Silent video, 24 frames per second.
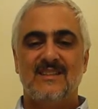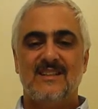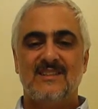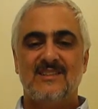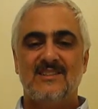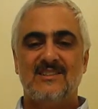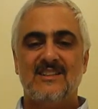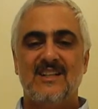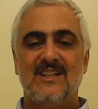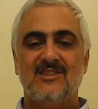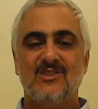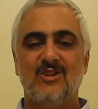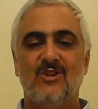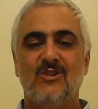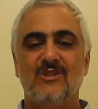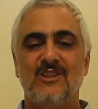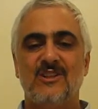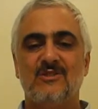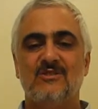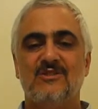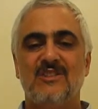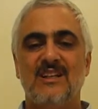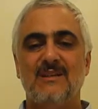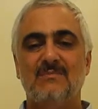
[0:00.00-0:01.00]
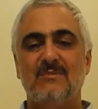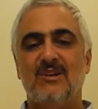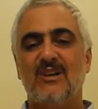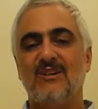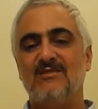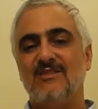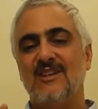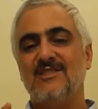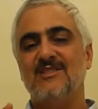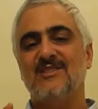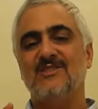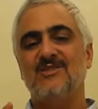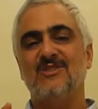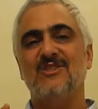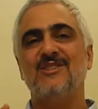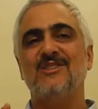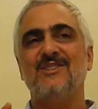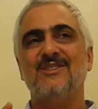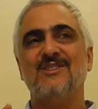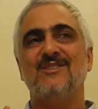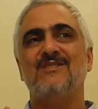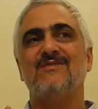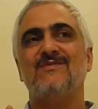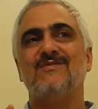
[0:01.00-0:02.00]
I just got the whole Likutei Moharan on
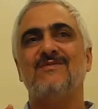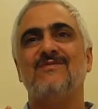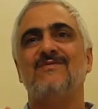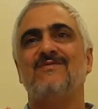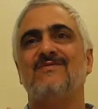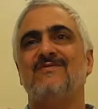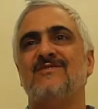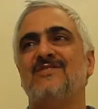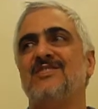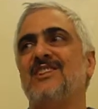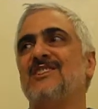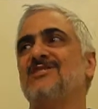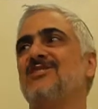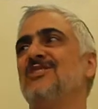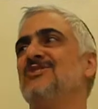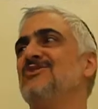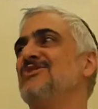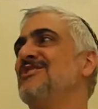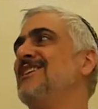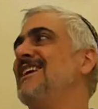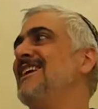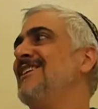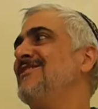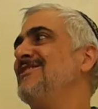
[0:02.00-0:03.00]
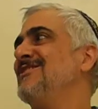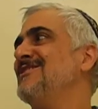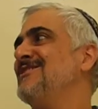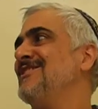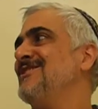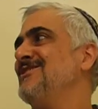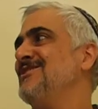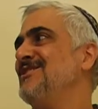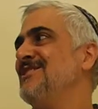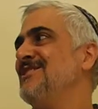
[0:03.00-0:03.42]
audio, 600 hours on